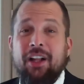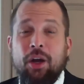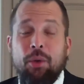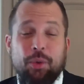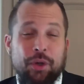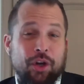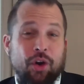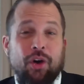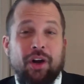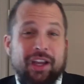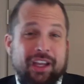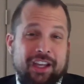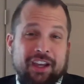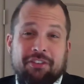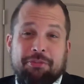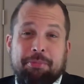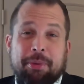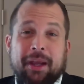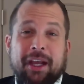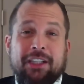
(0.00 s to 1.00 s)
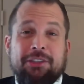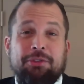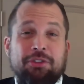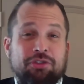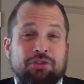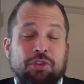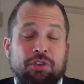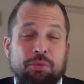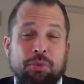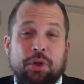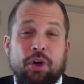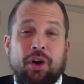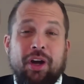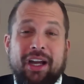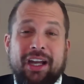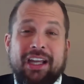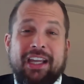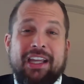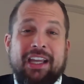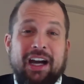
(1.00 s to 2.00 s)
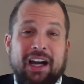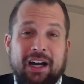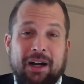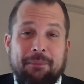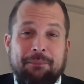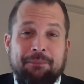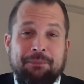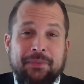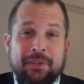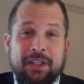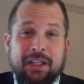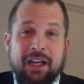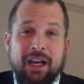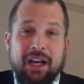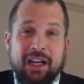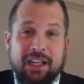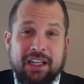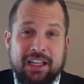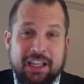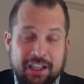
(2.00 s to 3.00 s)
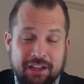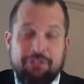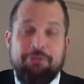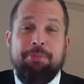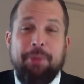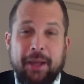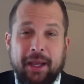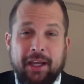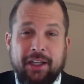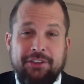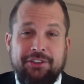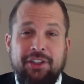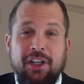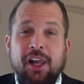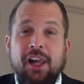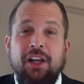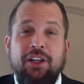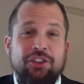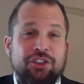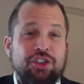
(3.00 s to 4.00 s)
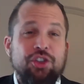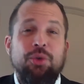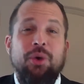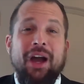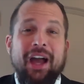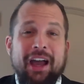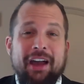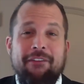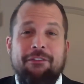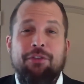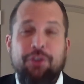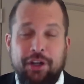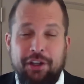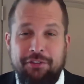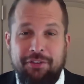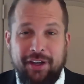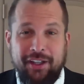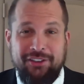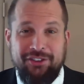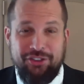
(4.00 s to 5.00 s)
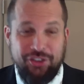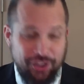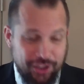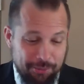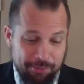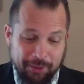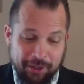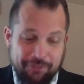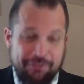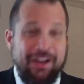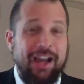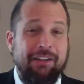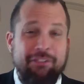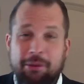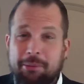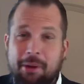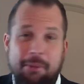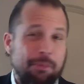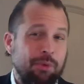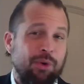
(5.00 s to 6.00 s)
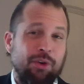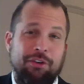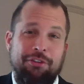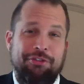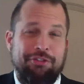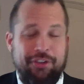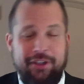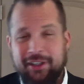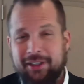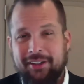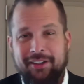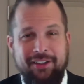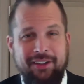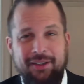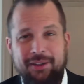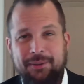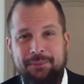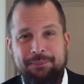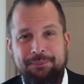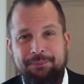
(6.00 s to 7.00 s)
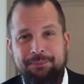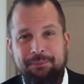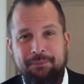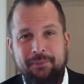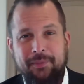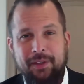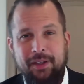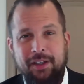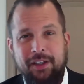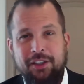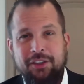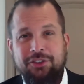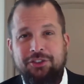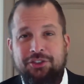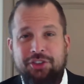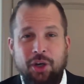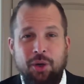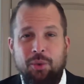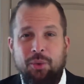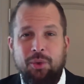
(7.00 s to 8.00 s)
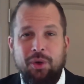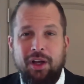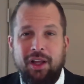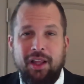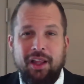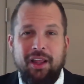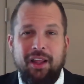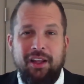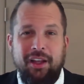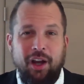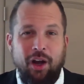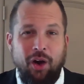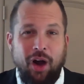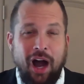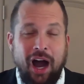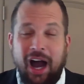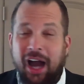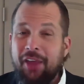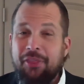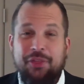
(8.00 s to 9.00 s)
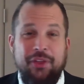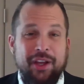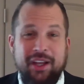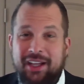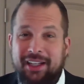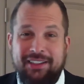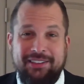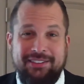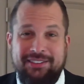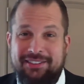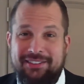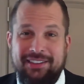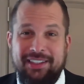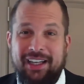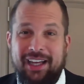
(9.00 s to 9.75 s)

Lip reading: we call it gift pass, we call it a give pass to every event. So you can bring a family member or a friend. So, I think it's